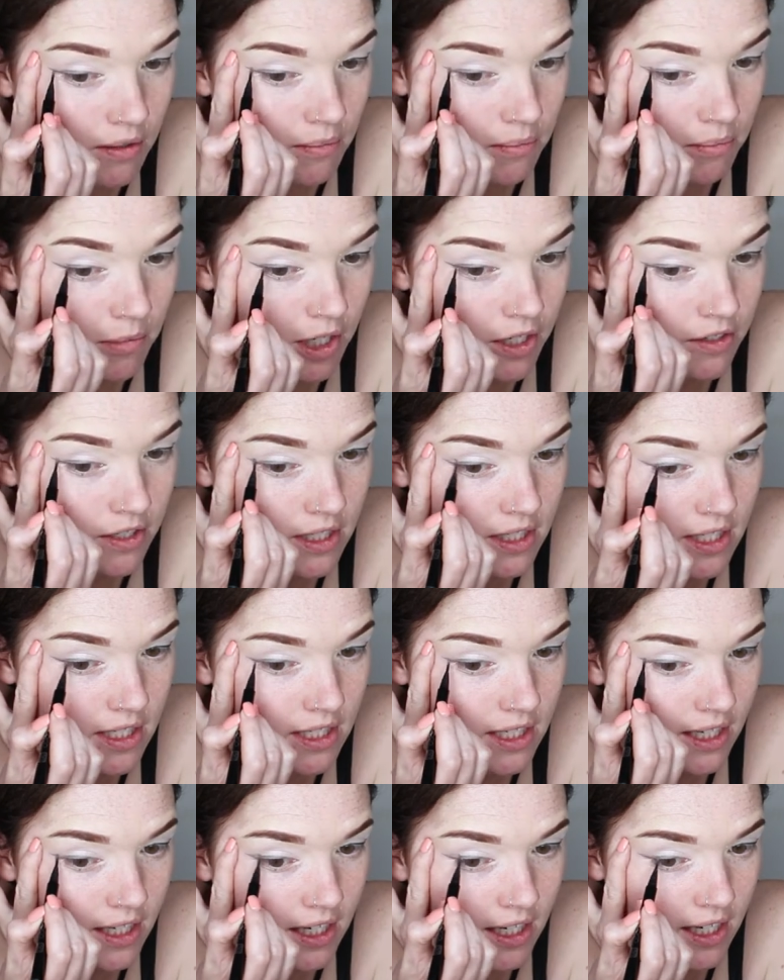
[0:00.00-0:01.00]
Morris is
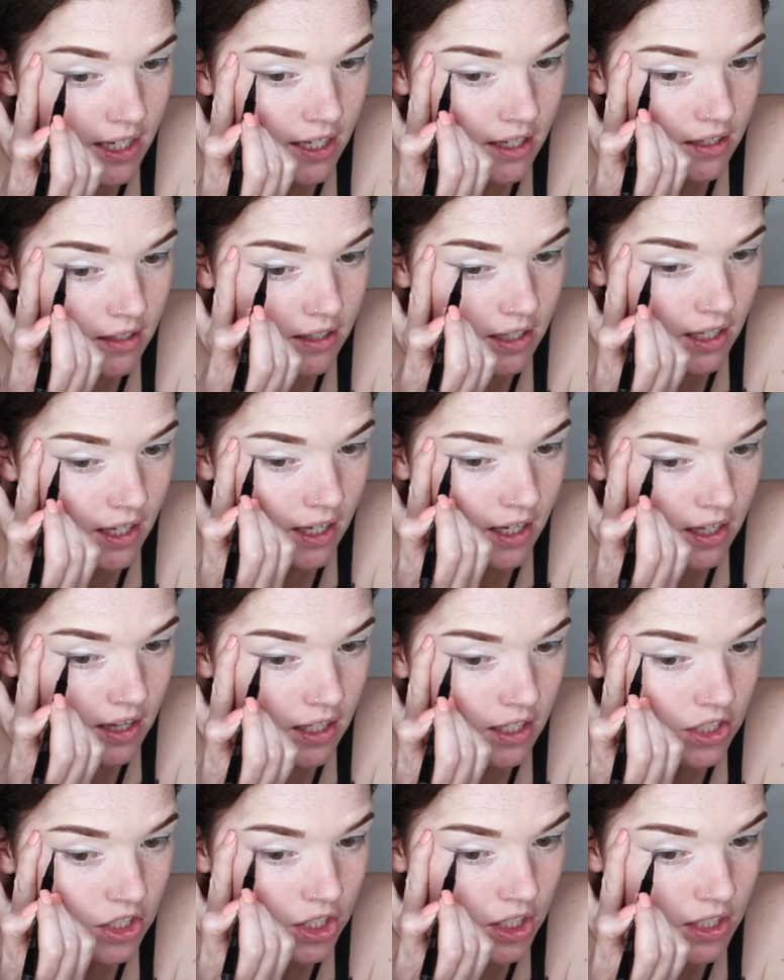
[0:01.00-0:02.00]
like, hell yeah, I
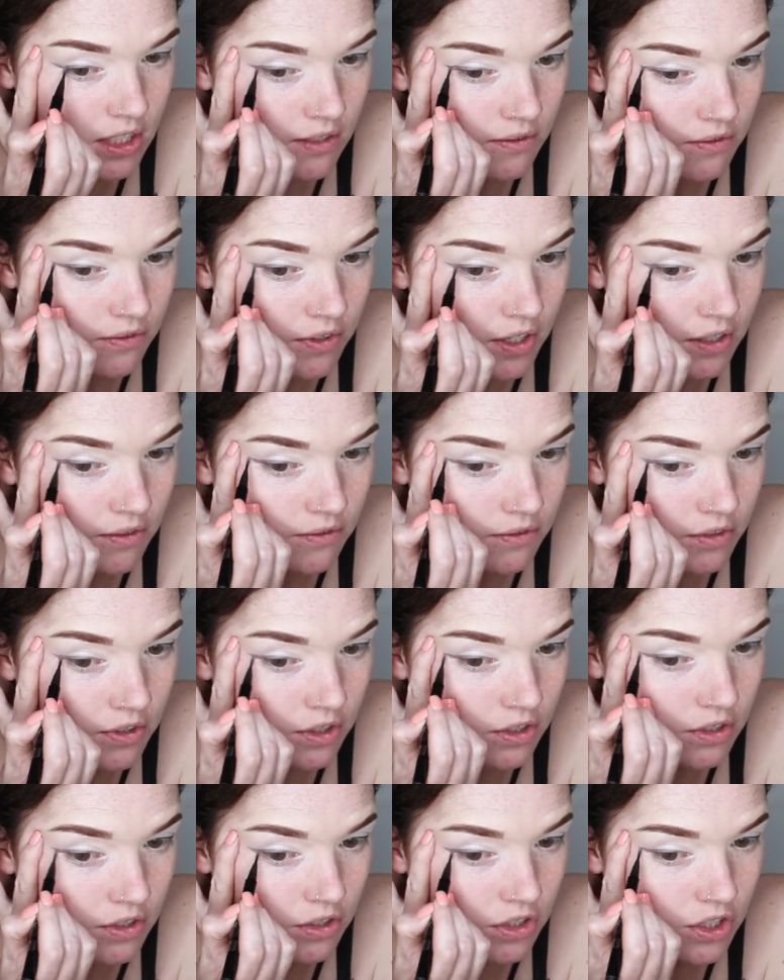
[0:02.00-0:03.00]
think she has a friend for
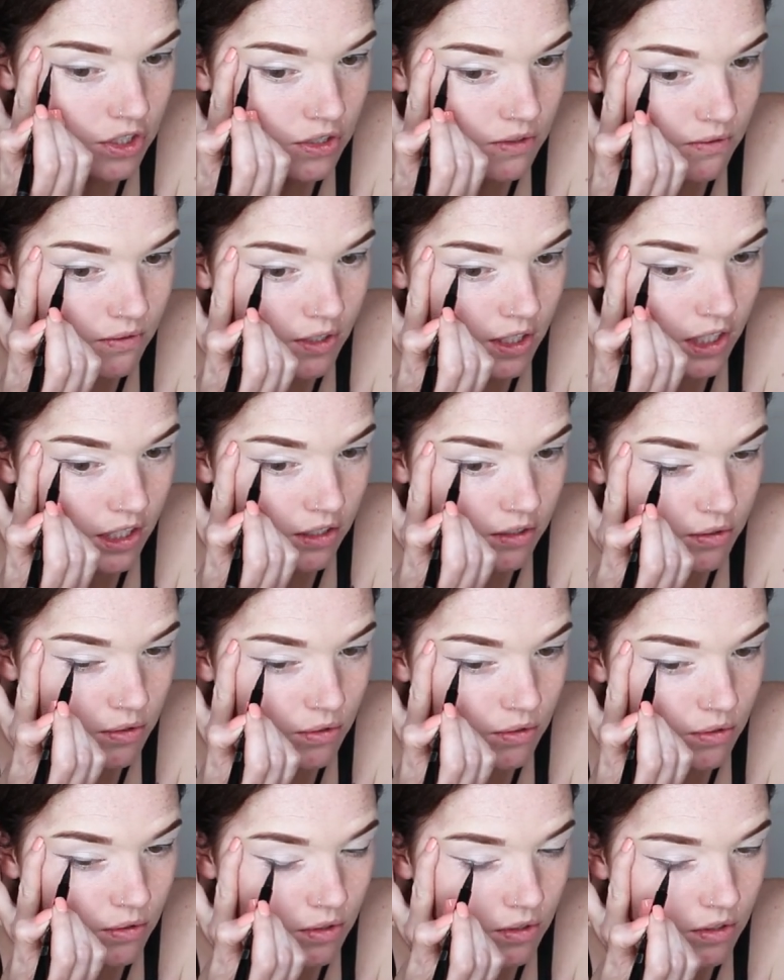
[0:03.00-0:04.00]
you. She's a really
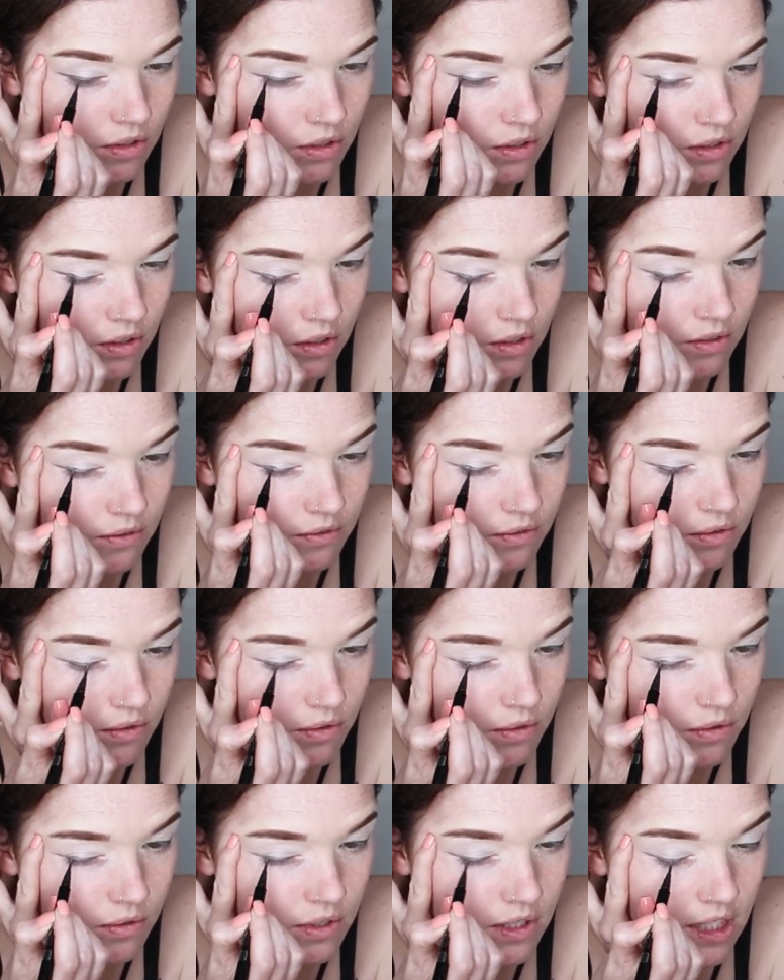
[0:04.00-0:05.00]
cool girl, of
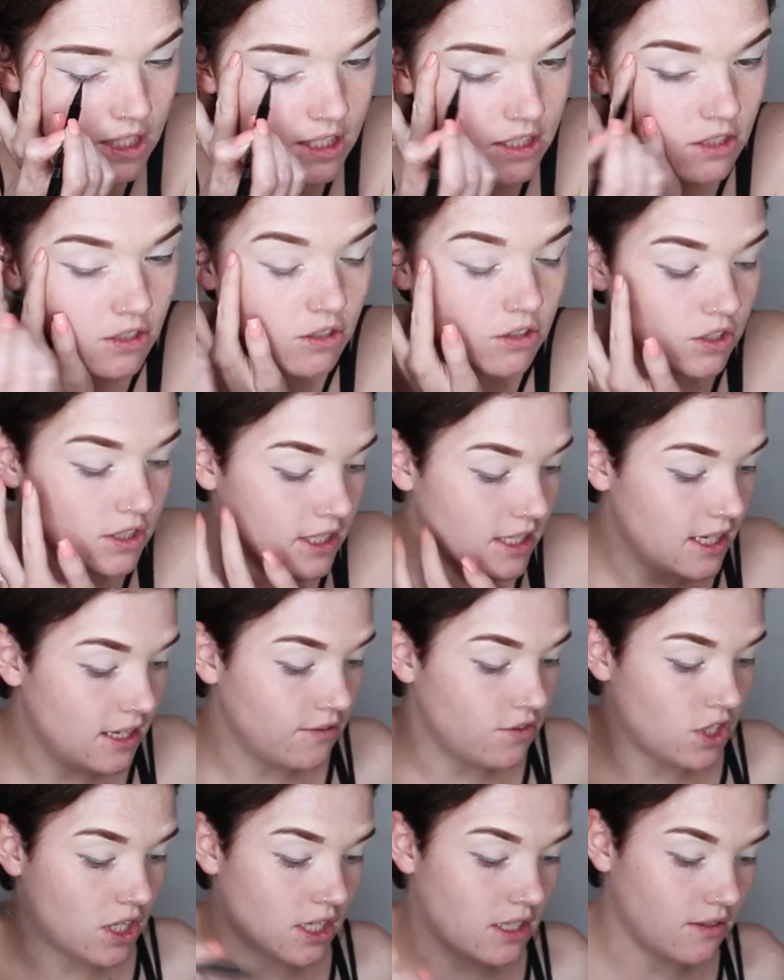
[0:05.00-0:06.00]
course. Let's go see
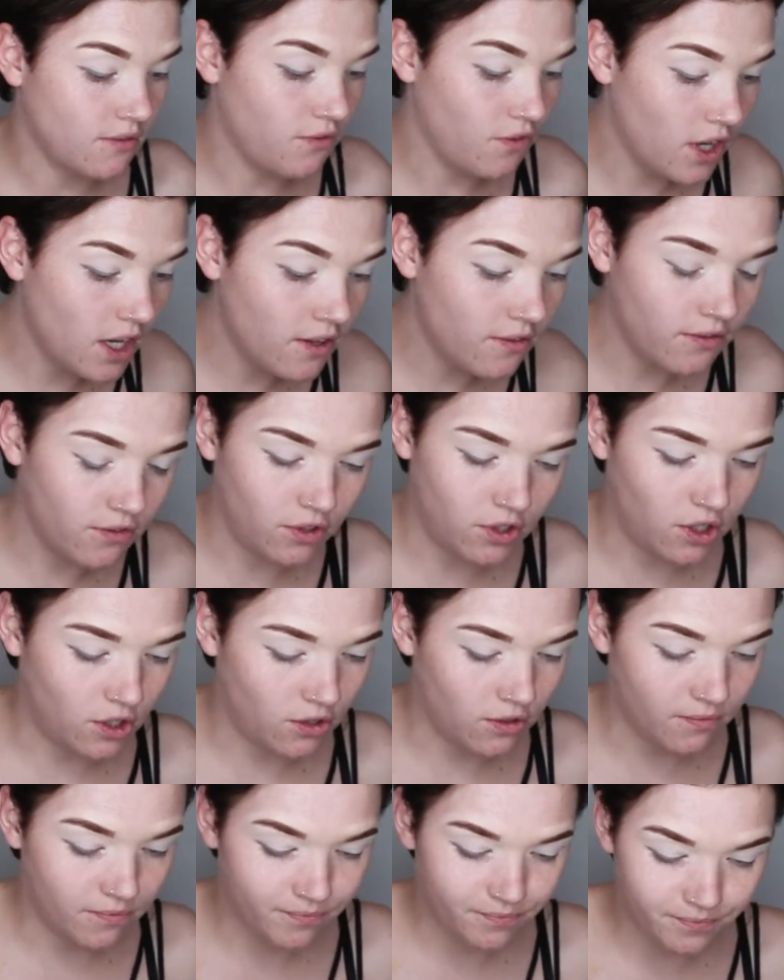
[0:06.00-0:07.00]
if she has a friend for you.